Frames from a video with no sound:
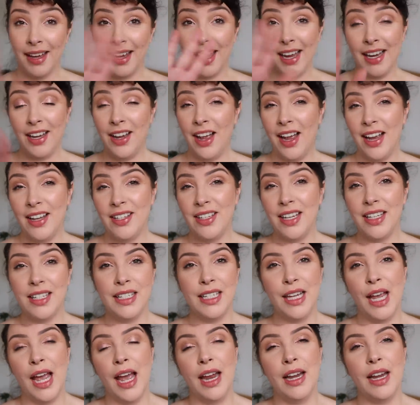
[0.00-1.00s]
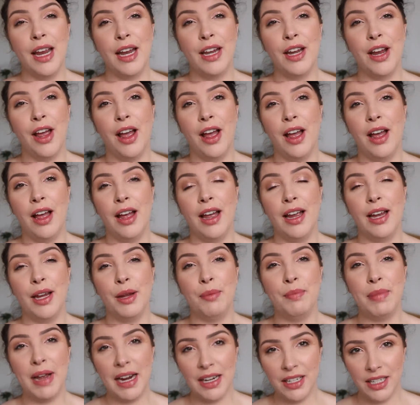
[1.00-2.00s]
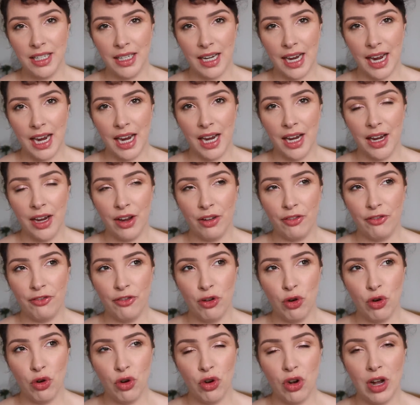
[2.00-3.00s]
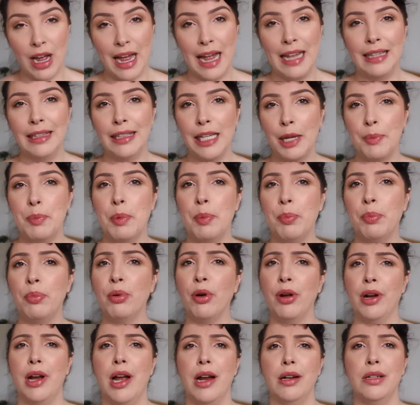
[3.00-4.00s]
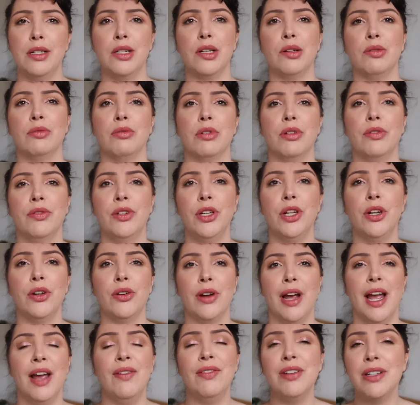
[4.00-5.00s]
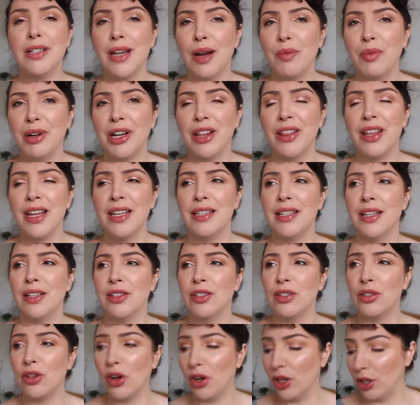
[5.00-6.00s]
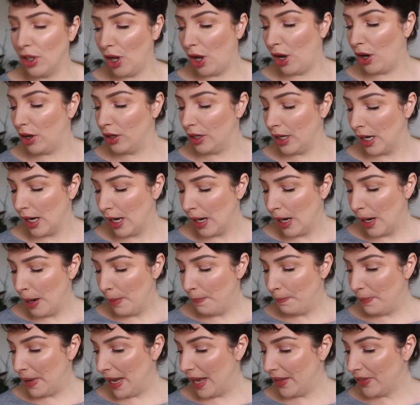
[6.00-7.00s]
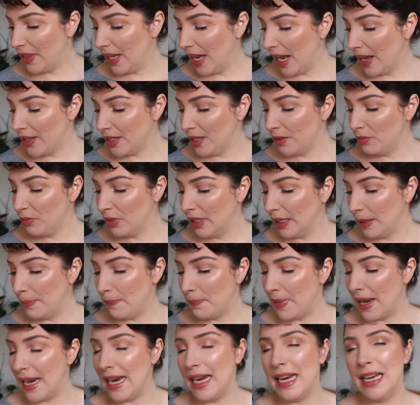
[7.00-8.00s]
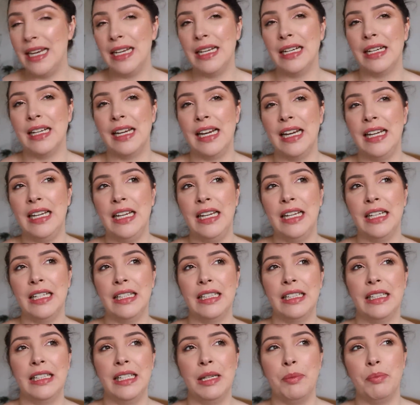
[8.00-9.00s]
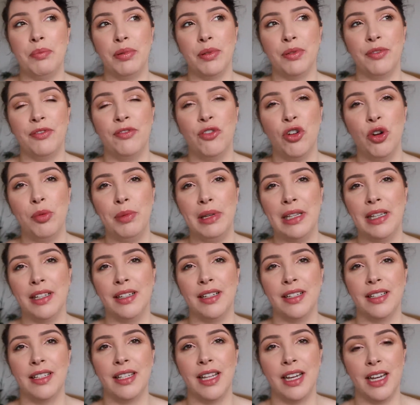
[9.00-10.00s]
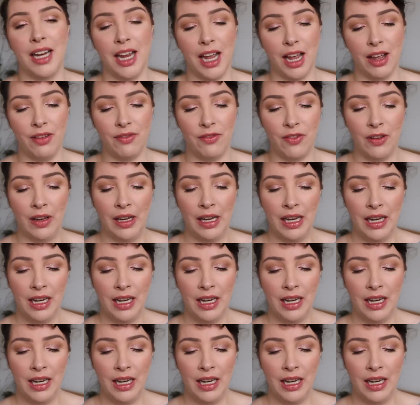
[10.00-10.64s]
Hey guys, it's Kat and I am back today for a lip product review. I haven't done one of these in so long, but there hasn't really been any lip formulas that have